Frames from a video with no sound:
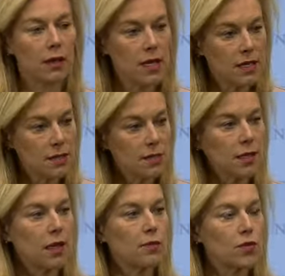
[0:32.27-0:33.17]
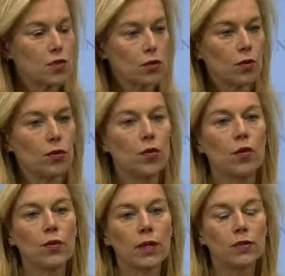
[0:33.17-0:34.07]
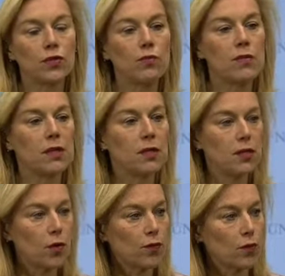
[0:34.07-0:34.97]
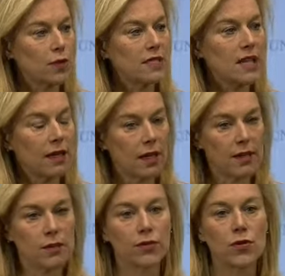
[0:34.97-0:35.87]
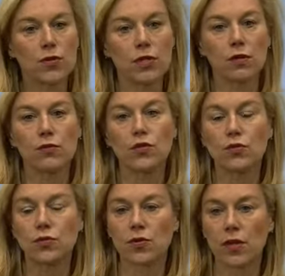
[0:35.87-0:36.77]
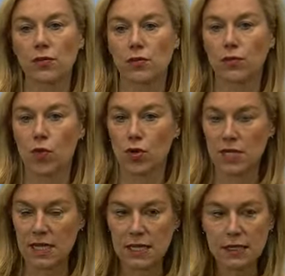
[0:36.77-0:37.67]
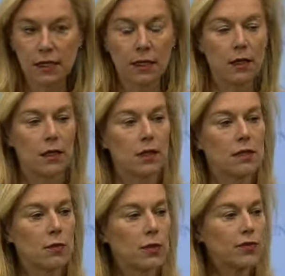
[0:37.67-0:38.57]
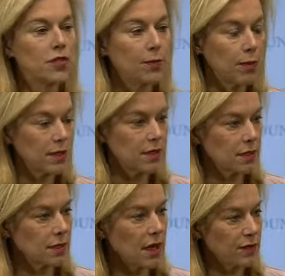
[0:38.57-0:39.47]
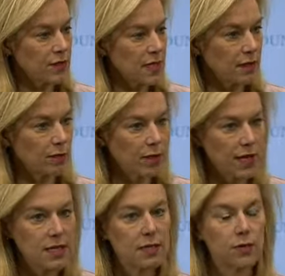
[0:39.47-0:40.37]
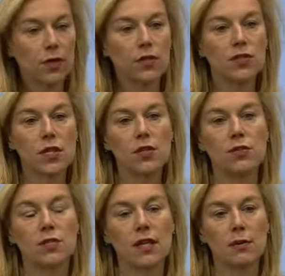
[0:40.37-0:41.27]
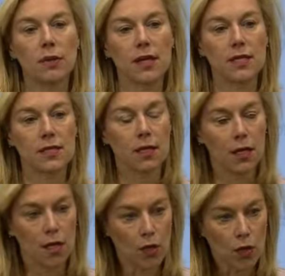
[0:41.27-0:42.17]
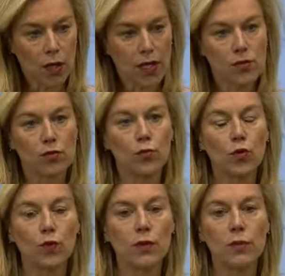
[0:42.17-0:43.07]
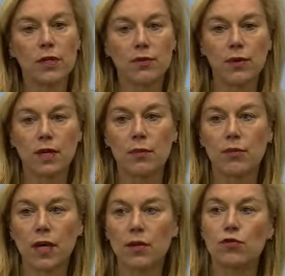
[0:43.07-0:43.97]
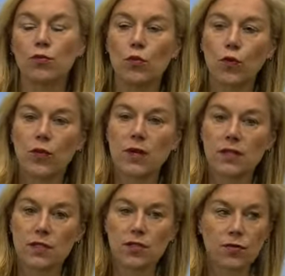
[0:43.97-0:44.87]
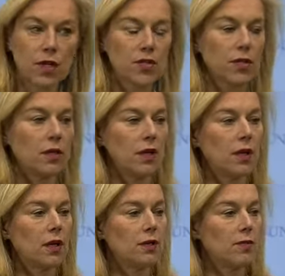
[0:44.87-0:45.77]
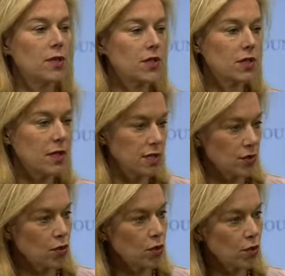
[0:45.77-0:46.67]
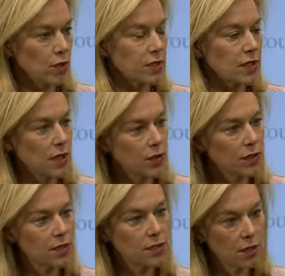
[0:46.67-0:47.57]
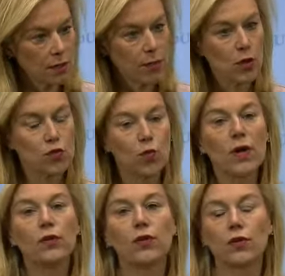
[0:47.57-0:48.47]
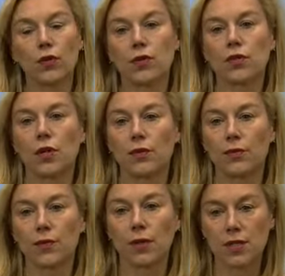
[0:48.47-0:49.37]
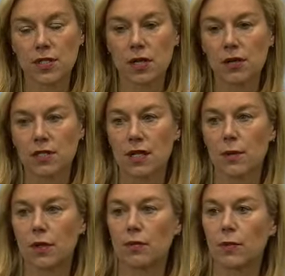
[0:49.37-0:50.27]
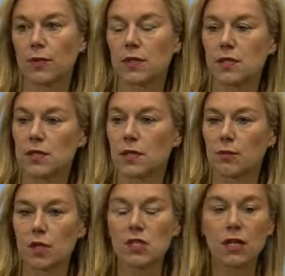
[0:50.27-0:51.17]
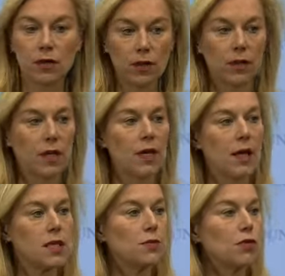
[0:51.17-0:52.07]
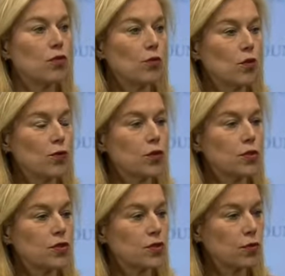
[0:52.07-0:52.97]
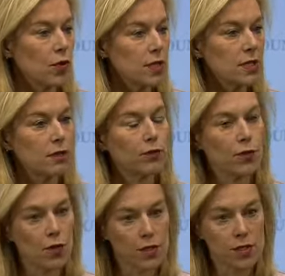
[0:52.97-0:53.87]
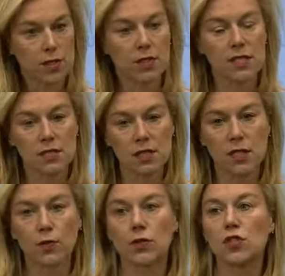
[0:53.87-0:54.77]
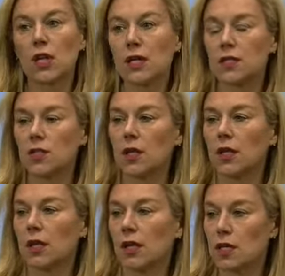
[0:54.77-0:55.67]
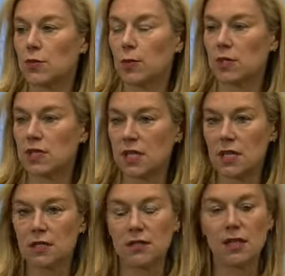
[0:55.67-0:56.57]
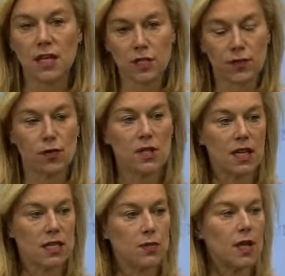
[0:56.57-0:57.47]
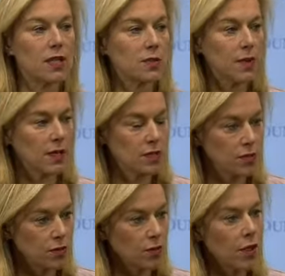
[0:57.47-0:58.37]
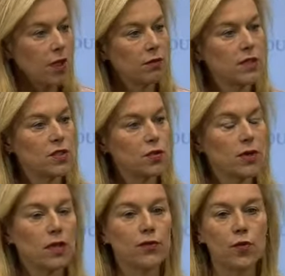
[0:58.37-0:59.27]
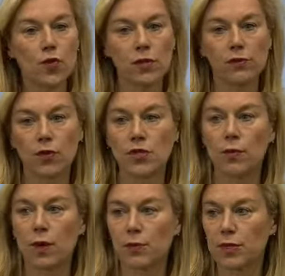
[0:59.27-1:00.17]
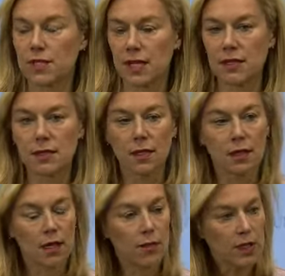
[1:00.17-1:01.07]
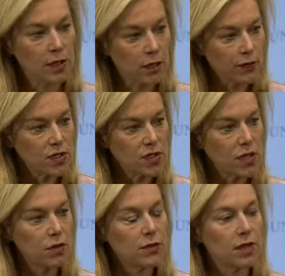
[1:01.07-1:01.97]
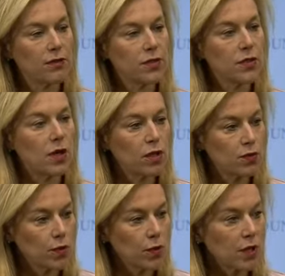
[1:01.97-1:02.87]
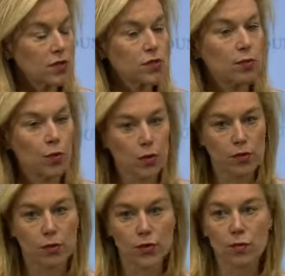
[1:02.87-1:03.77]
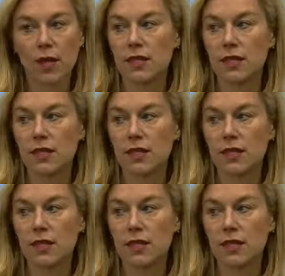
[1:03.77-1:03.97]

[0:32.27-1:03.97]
in time, should all go well, to meet the overall deadline of 30th of June 2014. A number of shipments have taken place and will continue to take place, looking at removal. But if we combine removal and destruction, the mission has concluded now that about 1/3 of Syria's chemical weapons material has been removed or destroyed. And of course, the statistics will change as we proceed. The next few days, we expect to reach already 41%. And with a lot of continued effort, hard work, and support also by